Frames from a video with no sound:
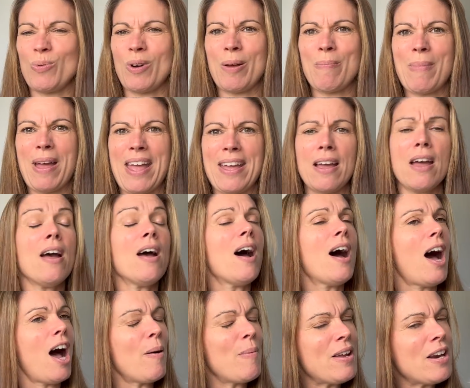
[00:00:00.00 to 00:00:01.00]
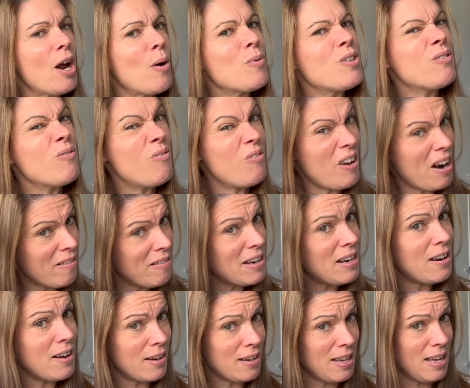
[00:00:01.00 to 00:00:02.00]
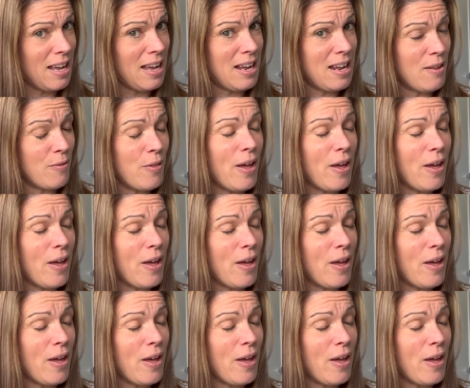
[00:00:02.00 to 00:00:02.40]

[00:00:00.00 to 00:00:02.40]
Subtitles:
what I make. I mean, I was very lucky.